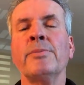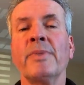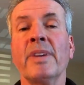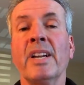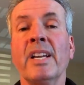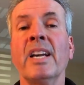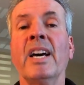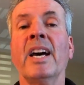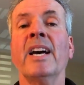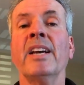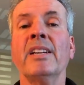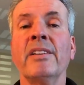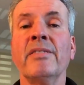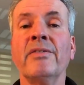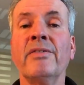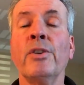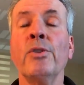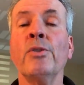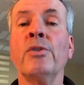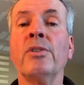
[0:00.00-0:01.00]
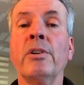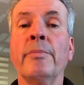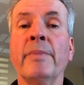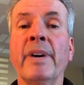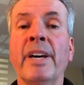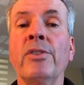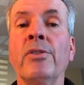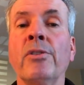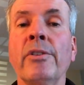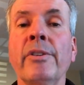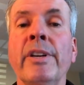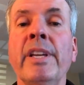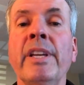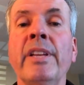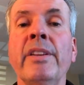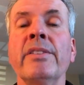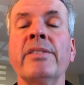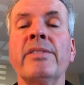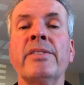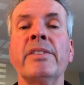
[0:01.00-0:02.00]
but I got a vocal
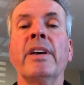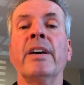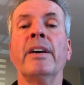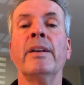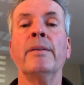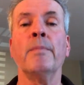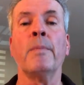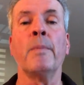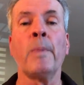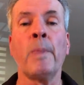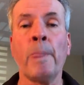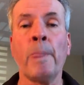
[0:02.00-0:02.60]
minority that said,